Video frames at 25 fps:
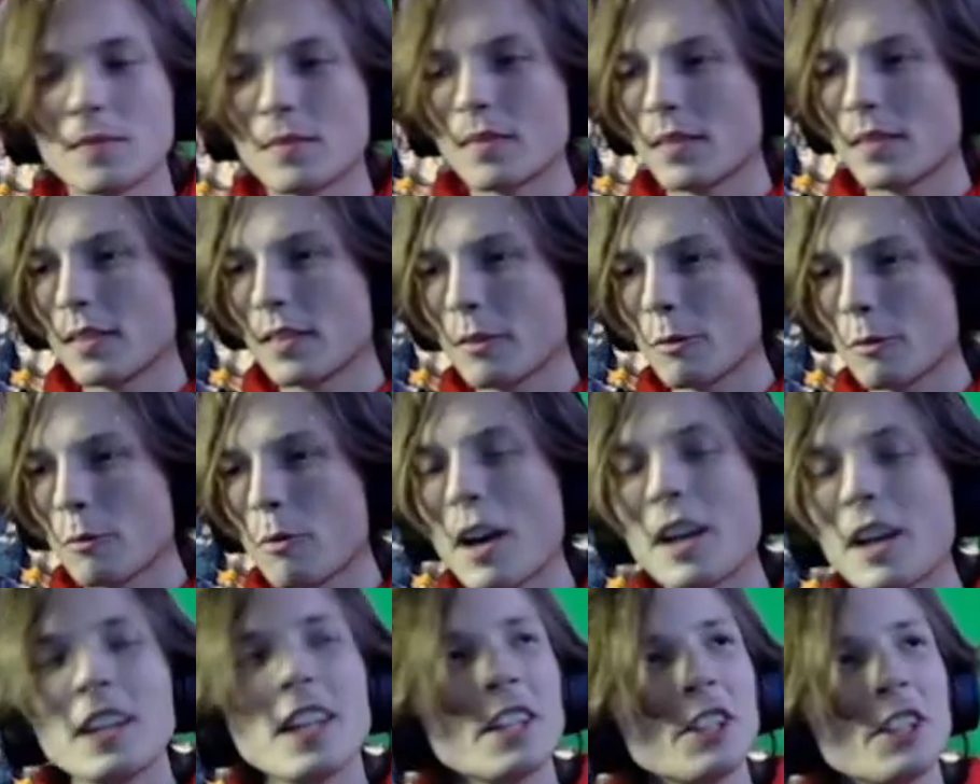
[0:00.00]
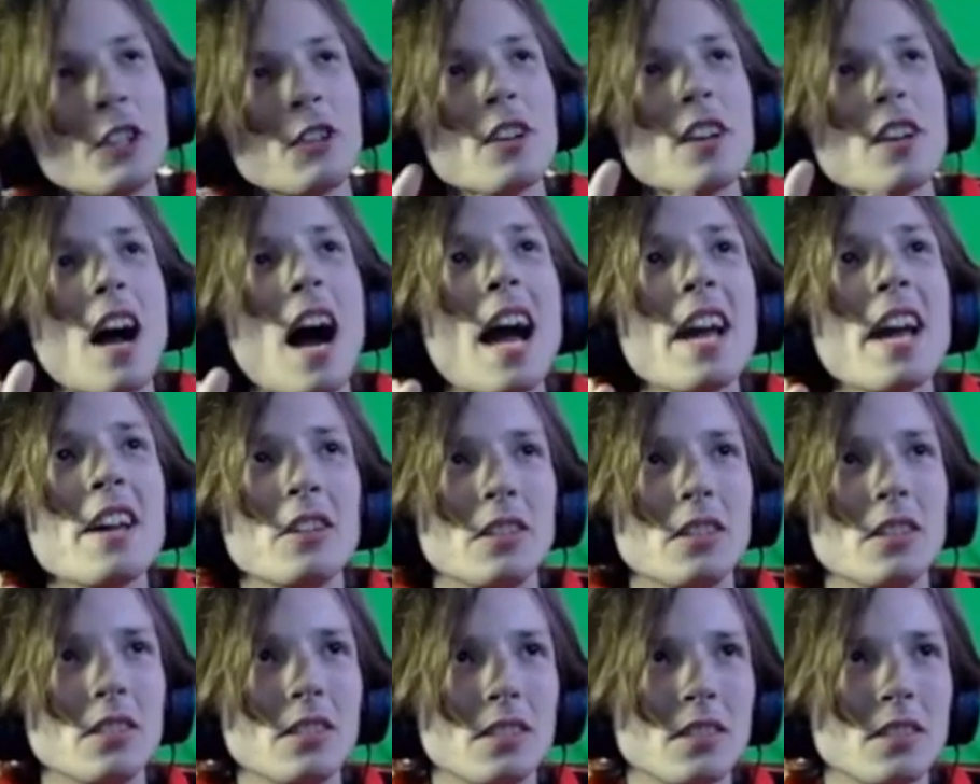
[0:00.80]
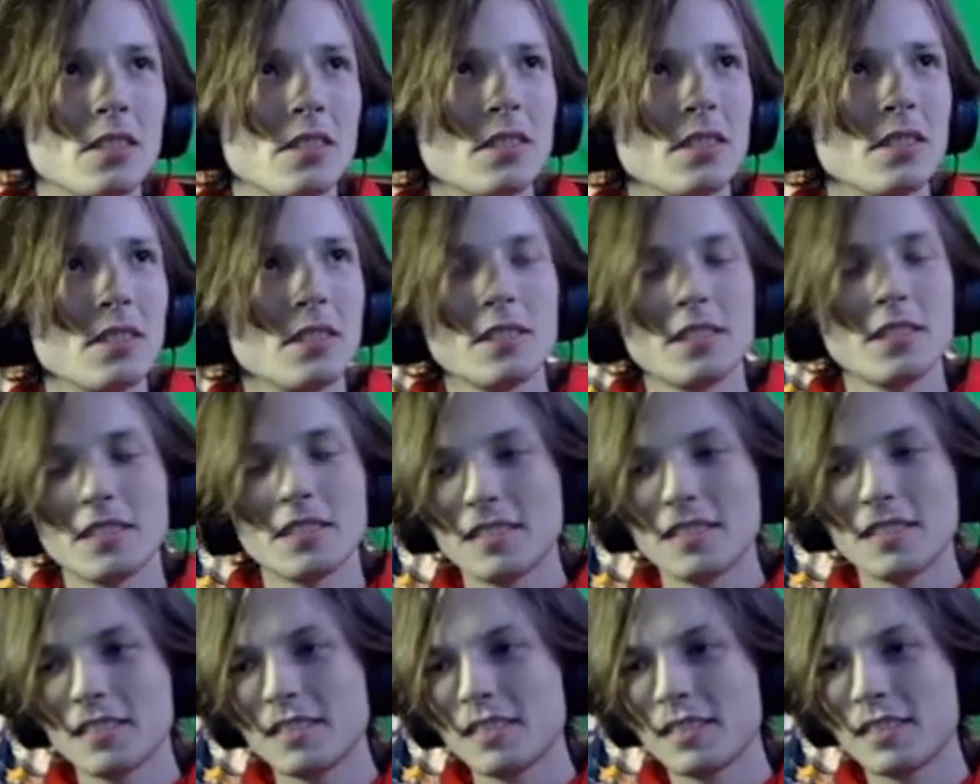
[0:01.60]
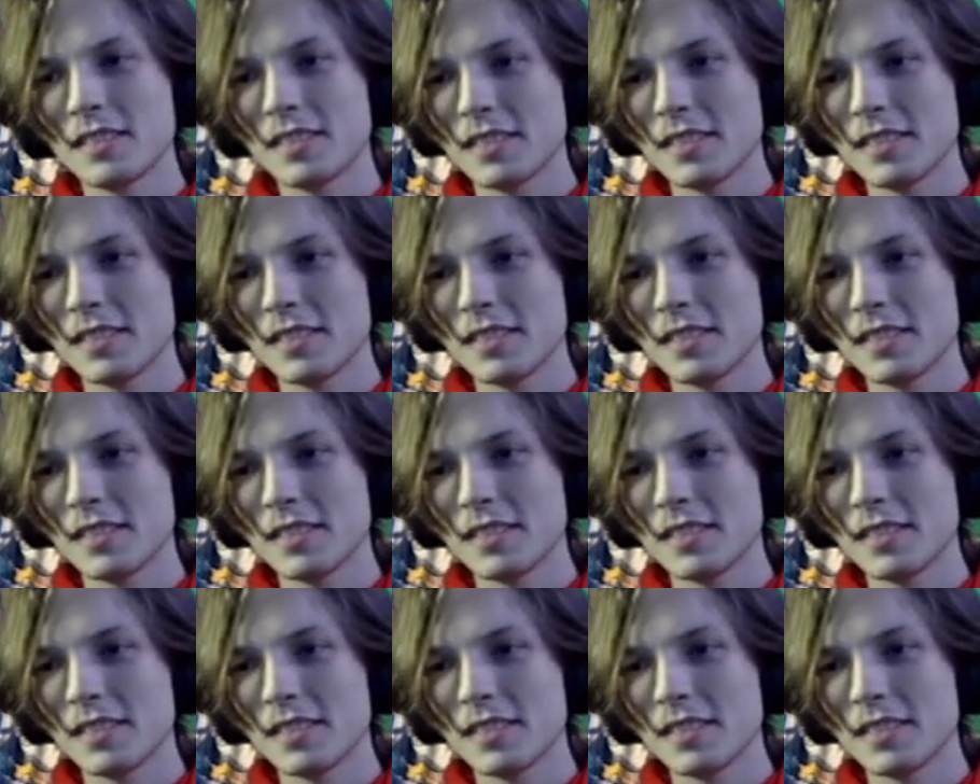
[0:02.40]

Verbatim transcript: it's Right, it's, like you're an idol. Exactly.